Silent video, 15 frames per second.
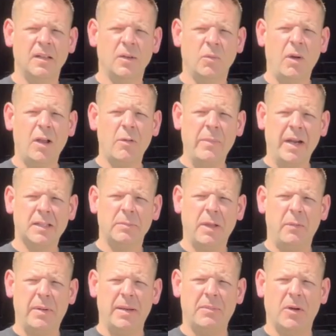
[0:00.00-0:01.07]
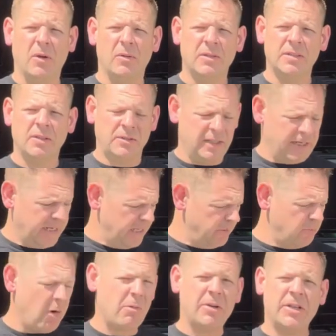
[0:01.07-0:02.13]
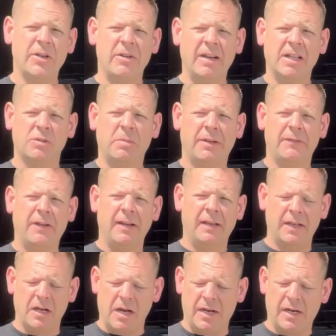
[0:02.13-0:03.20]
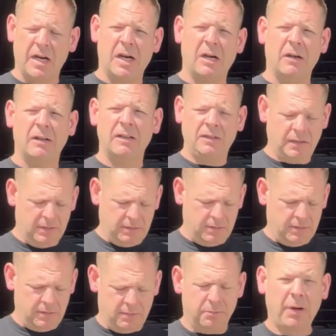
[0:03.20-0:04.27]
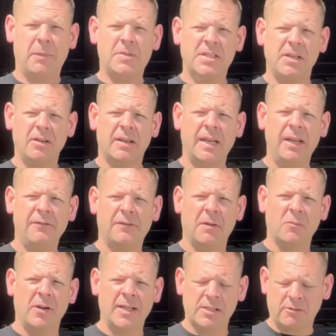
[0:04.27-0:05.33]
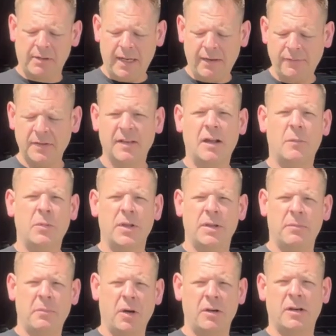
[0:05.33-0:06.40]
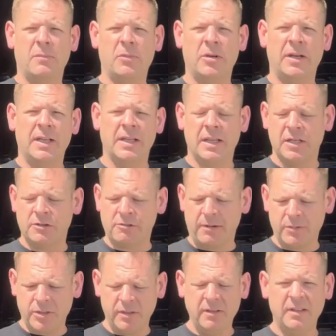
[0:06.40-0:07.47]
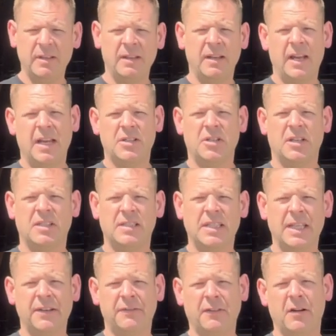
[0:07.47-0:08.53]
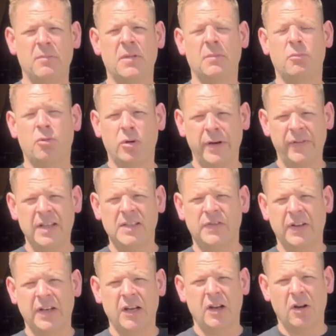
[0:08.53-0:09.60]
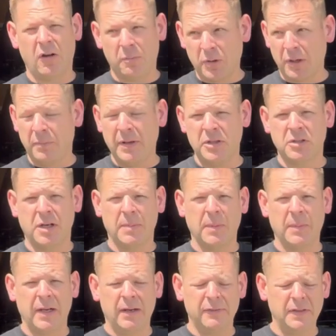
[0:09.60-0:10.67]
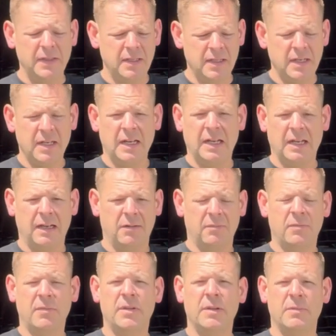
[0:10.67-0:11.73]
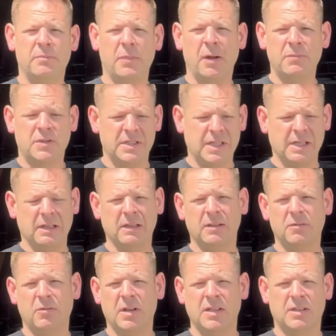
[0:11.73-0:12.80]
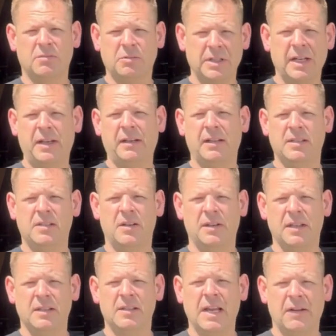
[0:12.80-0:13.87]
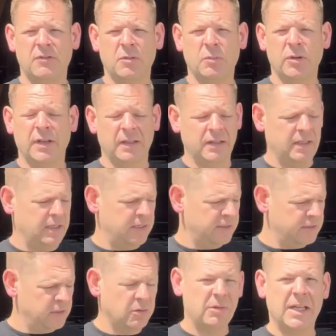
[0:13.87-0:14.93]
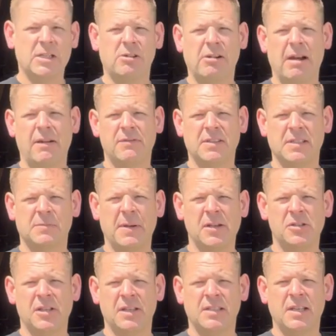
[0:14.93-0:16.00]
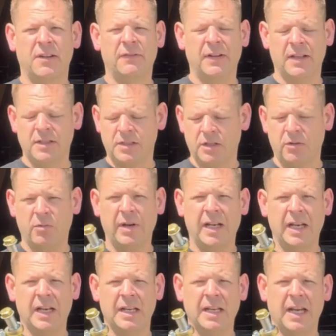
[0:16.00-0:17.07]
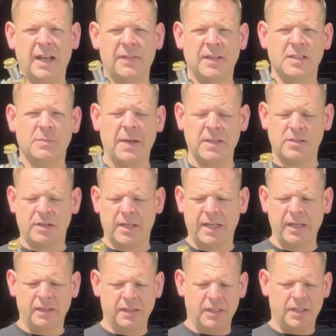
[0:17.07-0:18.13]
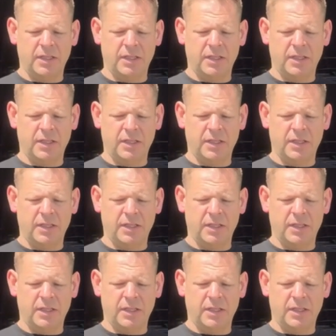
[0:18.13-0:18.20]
Welcome back to Built by Bo. So today what we're doing is we finally got our bump steer kit from RaceCraft. I'll put the part number in the description. As you can see from the previous video, I'll put a picture up above. The bump steer was ridiculous on this after putting the RaceCraft suspension and stuff in, so we needed to get this spacer kit.